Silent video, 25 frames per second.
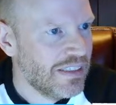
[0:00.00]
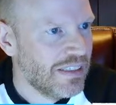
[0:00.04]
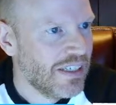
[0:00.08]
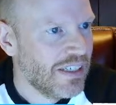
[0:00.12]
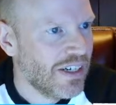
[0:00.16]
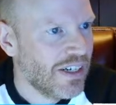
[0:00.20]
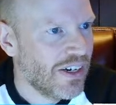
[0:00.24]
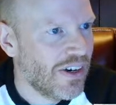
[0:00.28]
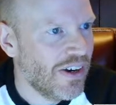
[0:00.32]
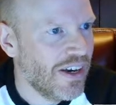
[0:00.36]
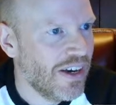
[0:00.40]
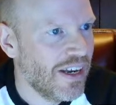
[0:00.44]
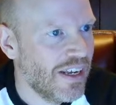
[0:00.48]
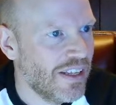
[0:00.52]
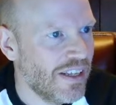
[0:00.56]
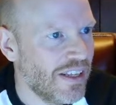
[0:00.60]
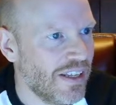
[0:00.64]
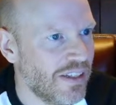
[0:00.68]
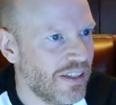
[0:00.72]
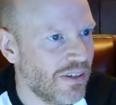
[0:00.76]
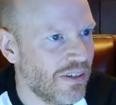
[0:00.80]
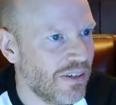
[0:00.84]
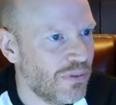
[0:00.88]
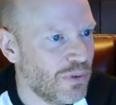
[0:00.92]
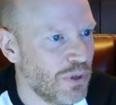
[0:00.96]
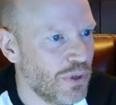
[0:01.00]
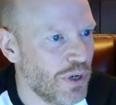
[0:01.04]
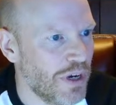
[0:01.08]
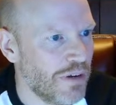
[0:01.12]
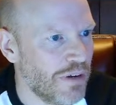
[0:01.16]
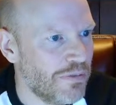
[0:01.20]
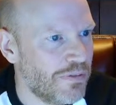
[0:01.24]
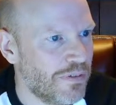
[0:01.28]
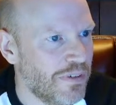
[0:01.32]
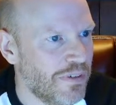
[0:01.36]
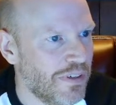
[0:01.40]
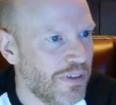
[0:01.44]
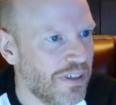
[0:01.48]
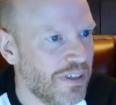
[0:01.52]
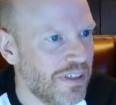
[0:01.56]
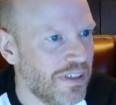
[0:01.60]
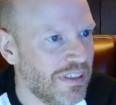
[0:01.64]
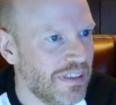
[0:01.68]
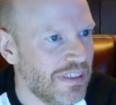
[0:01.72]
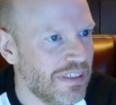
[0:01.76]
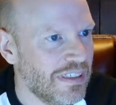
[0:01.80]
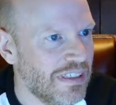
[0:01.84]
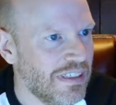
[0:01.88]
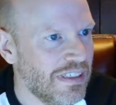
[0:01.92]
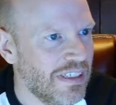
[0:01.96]
All right, the roof,
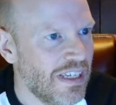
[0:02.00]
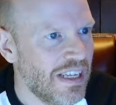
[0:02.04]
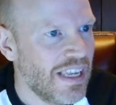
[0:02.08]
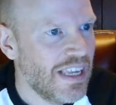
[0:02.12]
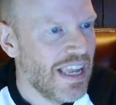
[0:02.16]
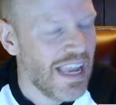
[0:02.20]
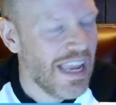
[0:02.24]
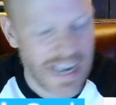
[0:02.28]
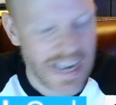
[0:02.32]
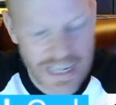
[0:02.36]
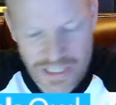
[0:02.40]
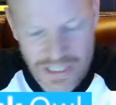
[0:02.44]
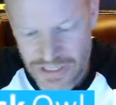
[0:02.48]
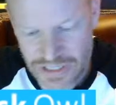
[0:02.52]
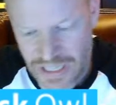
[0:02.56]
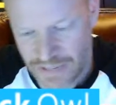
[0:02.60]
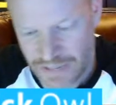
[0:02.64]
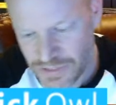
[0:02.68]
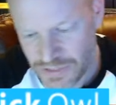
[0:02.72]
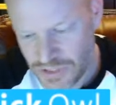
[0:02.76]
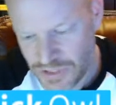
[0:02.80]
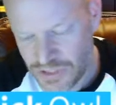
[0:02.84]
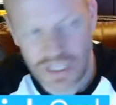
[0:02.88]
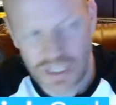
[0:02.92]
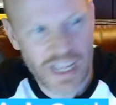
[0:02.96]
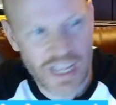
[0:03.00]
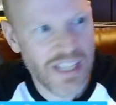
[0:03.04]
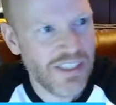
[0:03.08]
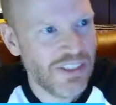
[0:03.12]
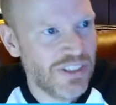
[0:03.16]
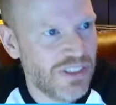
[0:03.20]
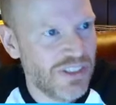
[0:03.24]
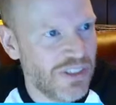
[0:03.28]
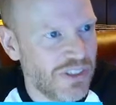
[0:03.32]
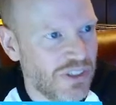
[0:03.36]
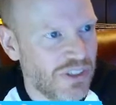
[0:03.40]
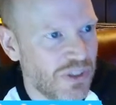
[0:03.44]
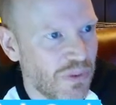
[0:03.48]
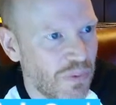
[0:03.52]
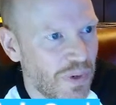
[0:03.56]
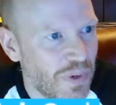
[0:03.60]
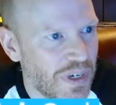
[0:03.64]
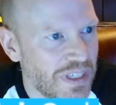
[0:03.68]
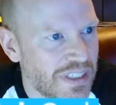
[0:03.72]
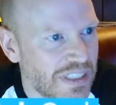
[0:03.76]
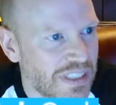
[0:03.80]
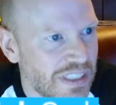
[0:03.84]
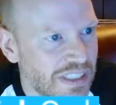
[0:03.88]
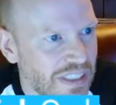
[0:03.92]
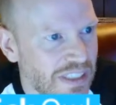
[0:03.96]
87 cents. So where
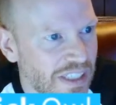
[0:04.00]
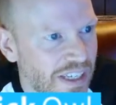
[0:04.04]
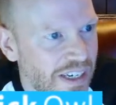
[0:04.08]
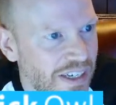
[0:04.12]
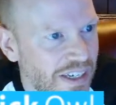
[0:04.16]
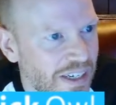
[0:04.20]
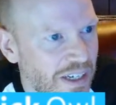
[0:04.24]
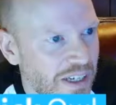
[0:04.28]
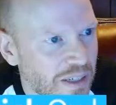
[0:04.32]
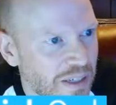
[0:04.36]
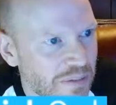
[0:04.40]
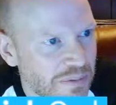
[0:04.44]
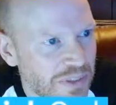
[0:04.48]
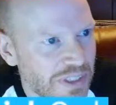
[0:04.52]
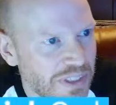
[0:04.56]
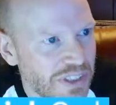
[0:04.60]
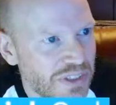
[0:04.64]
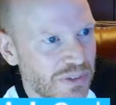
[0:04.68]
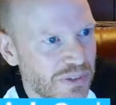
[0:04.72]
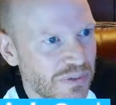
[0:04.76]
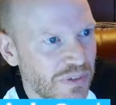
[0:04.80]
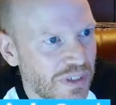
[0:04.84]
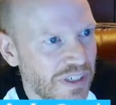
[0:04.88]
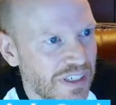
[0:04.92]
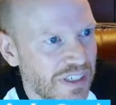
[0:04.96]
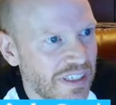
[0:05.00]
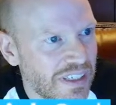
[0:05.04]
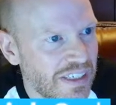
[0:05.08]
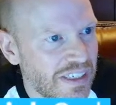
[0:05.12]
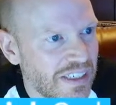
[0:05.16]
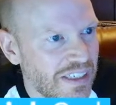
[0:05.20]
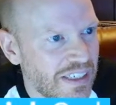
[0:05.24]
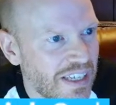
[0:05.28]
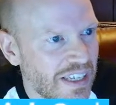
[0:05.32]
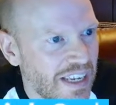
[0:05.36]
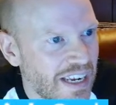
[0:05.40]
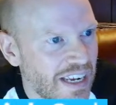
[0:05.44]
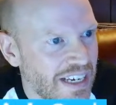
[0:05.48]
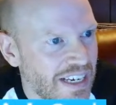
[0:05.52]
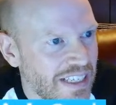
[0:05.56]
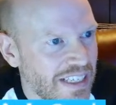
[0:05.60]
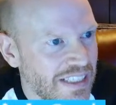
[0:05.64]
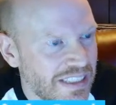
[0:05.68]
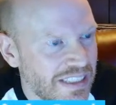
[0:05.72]
does this line up? This one, 80.